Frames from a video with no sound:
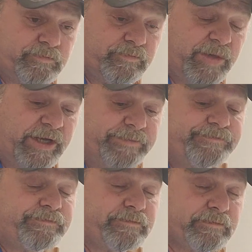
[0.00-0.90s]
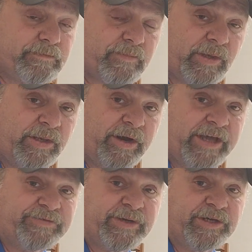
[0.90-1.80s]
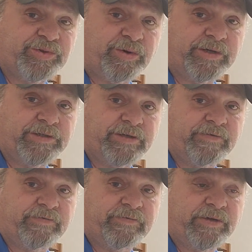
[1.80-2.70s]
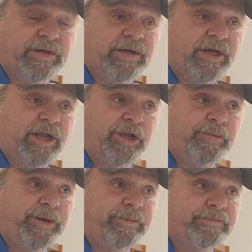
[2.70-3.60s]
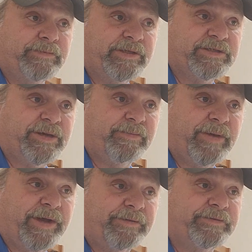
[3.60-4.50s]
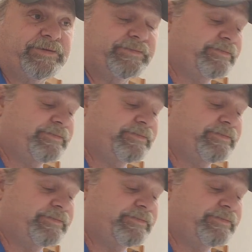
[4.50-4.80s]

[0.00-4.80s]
but there has been a shortage of aluminum and some metals,